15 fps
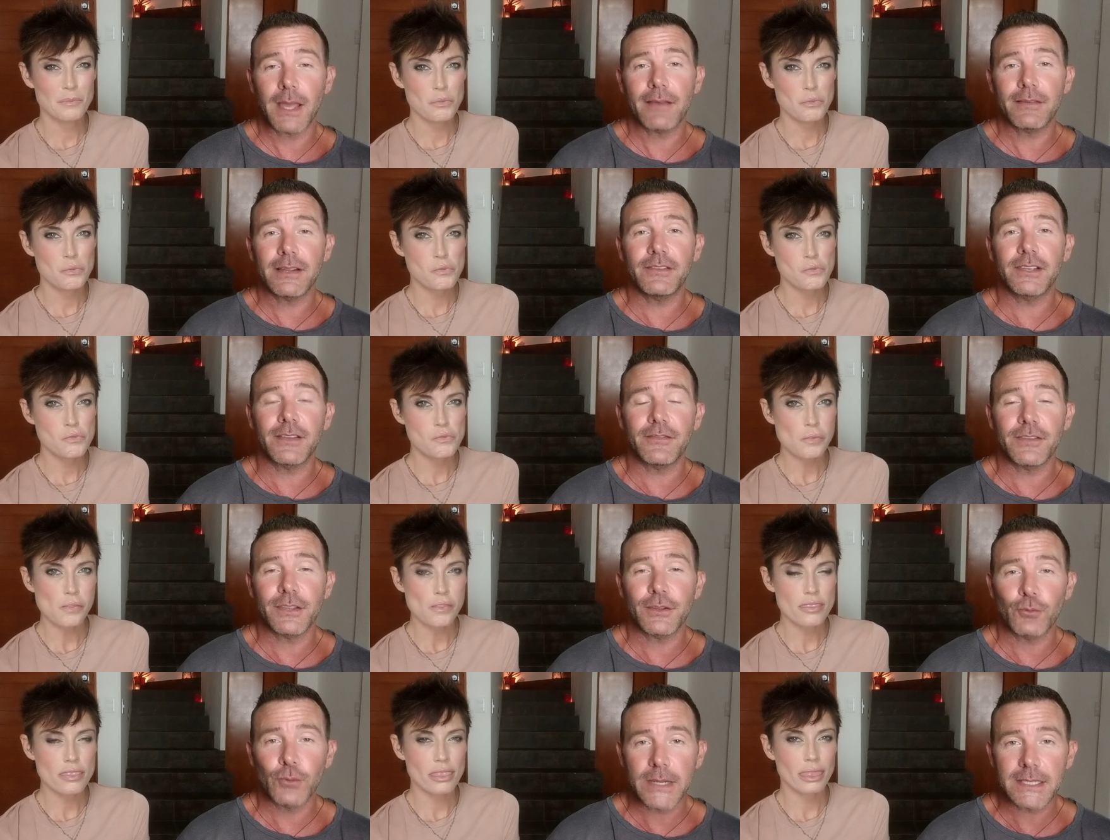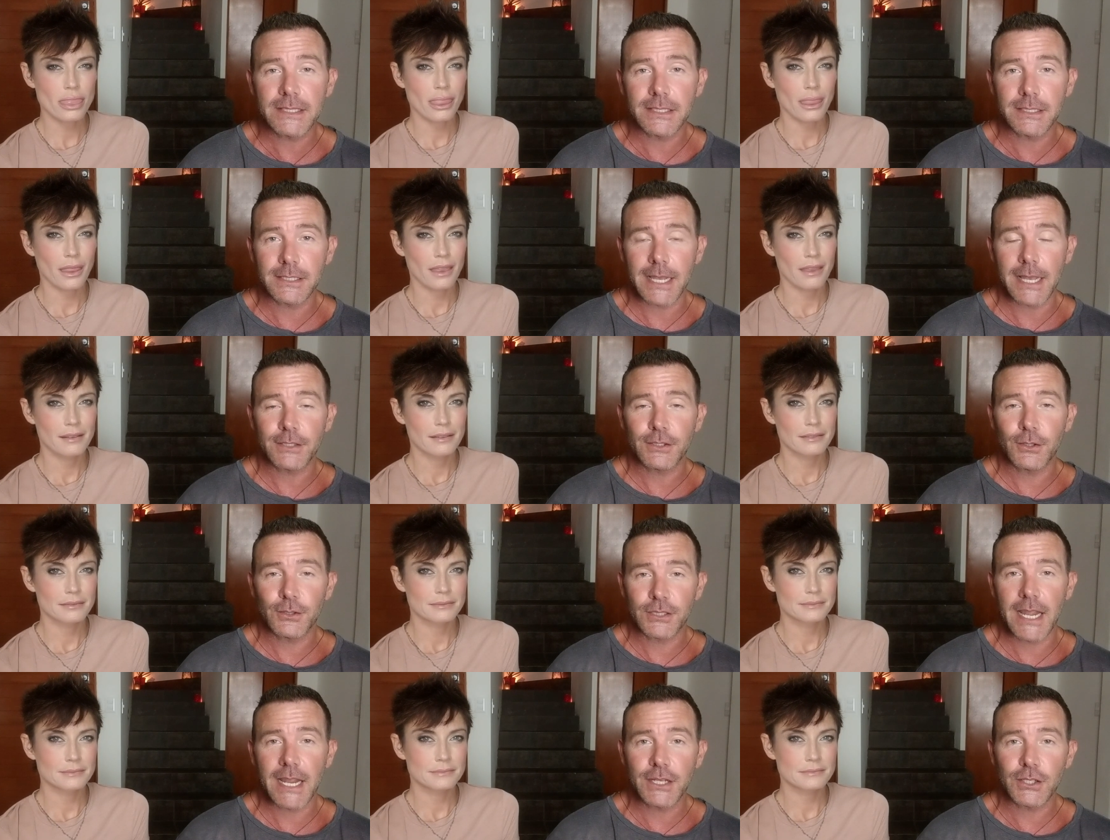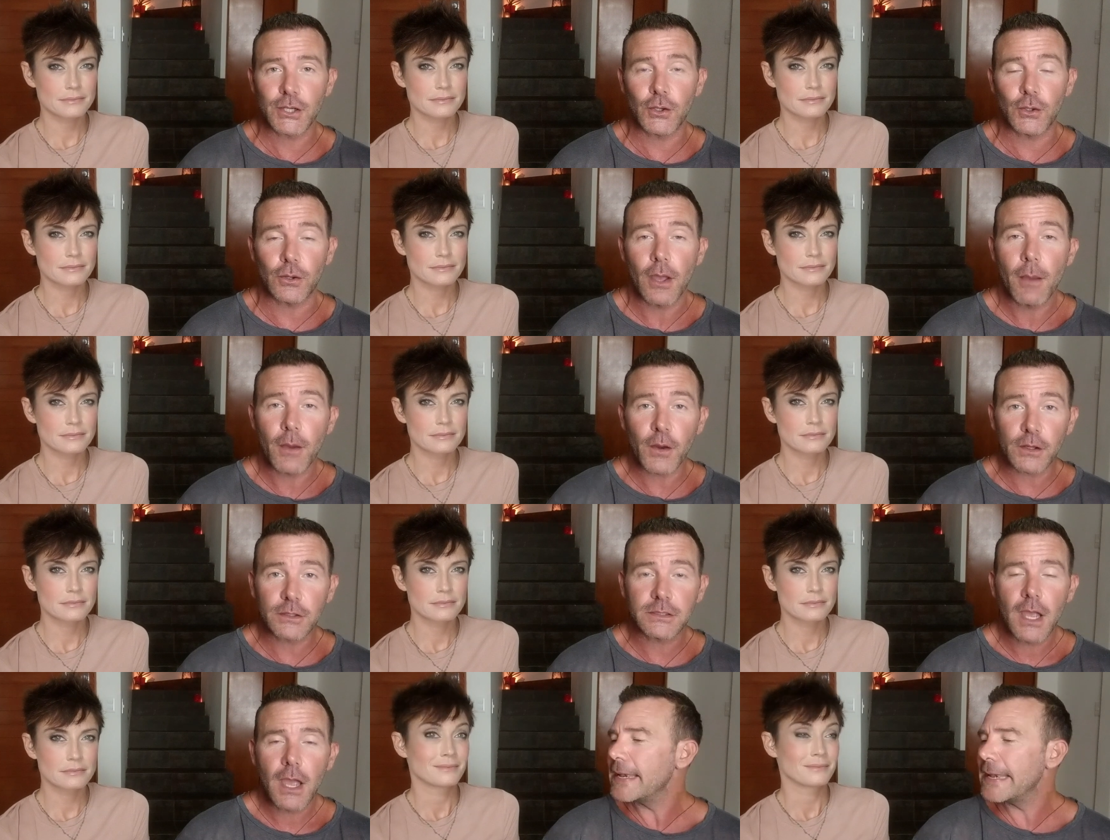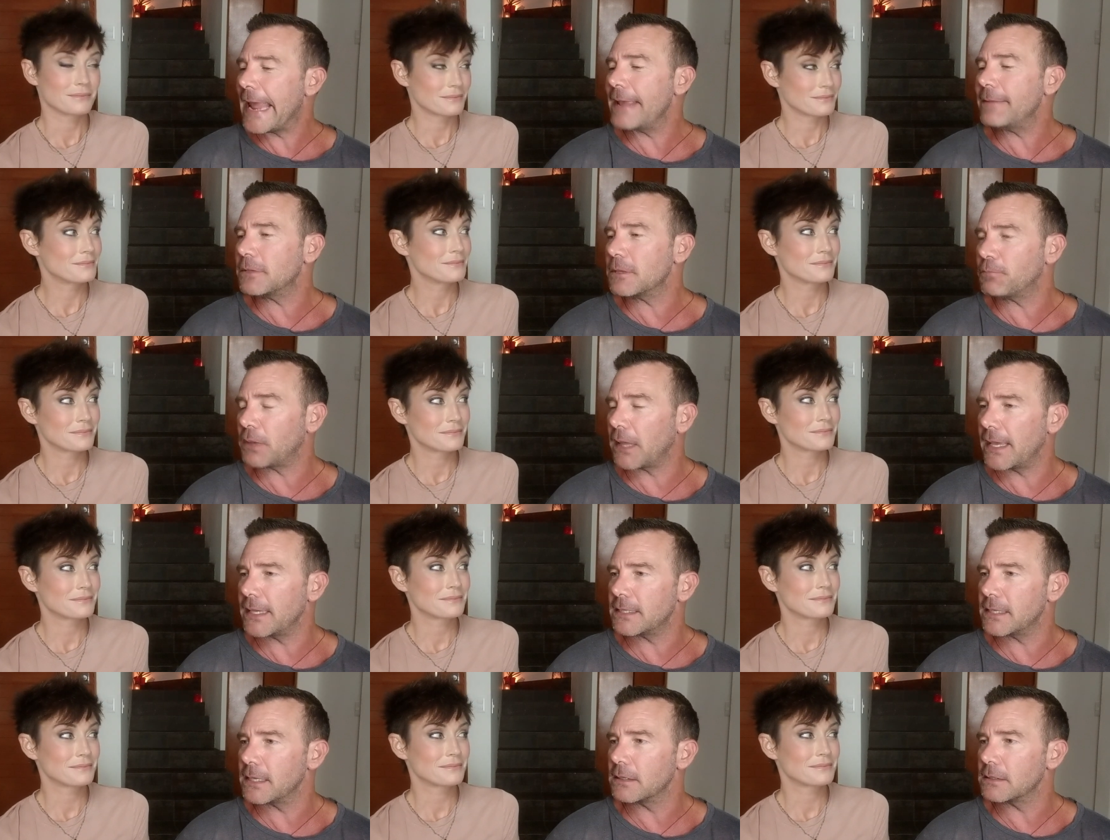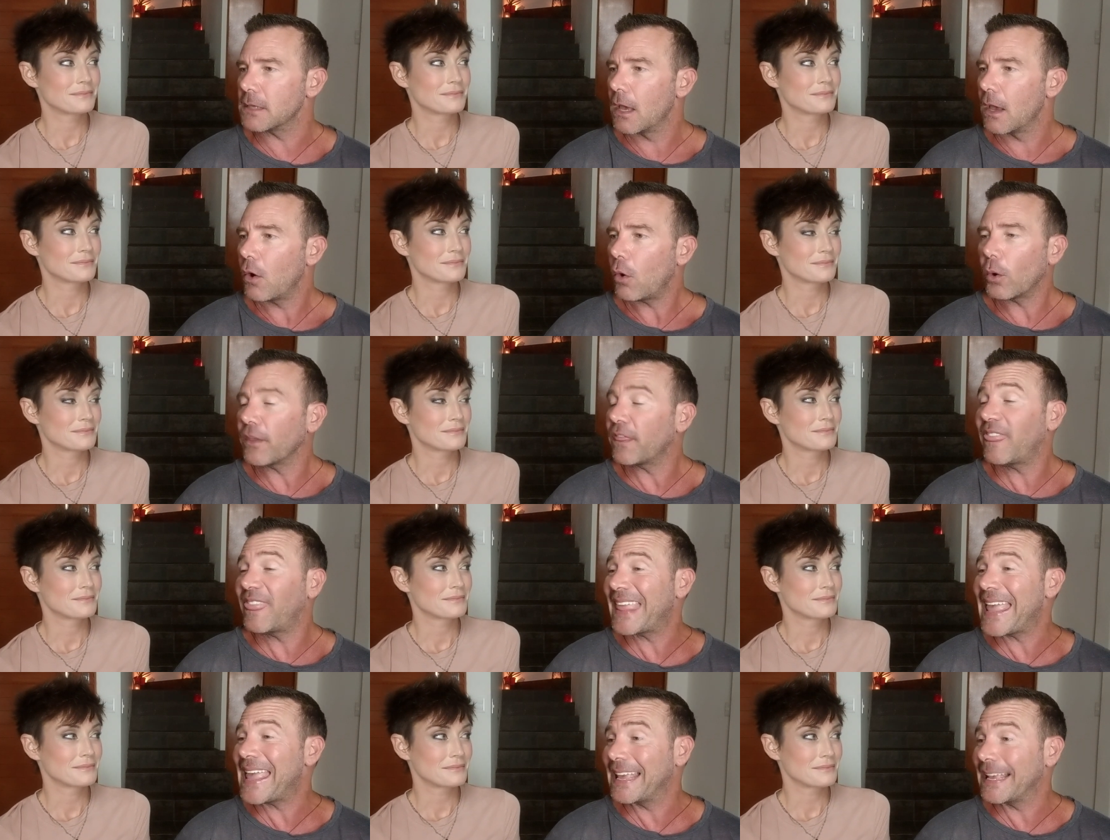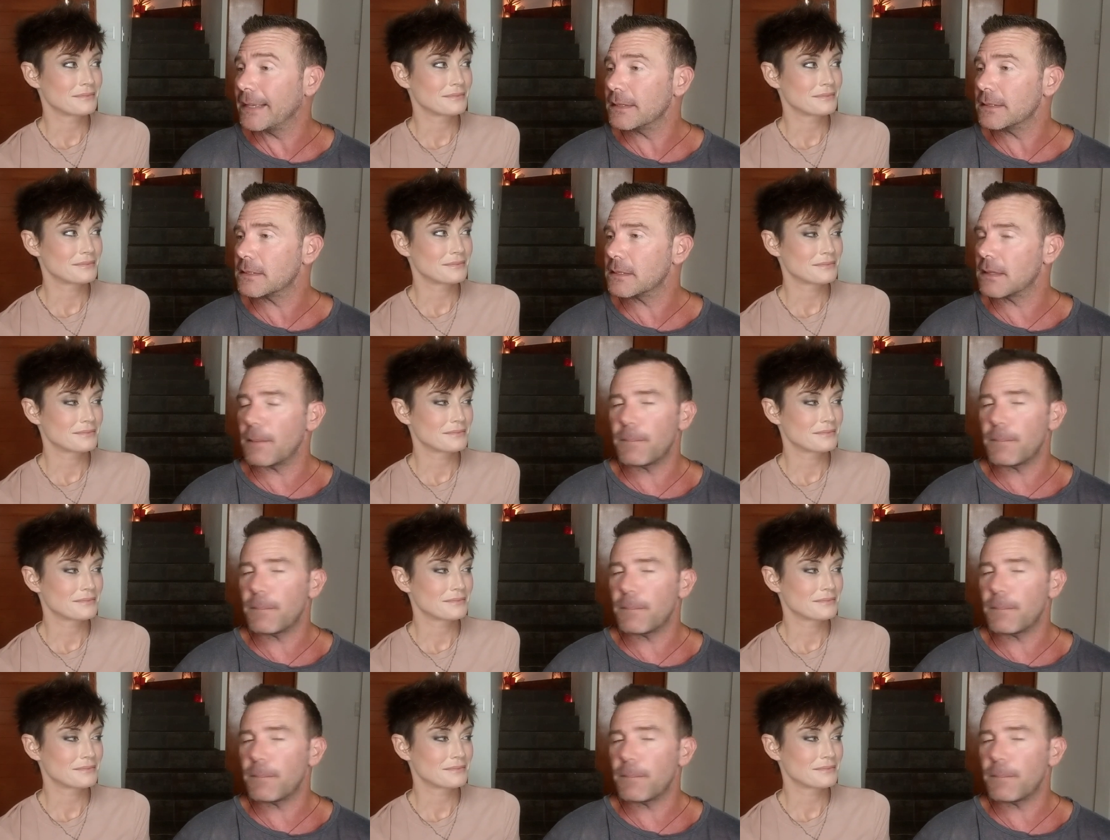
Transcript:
Speaker 1: We haven't even given you the reasons yet, so stay tuned. First, name some places or things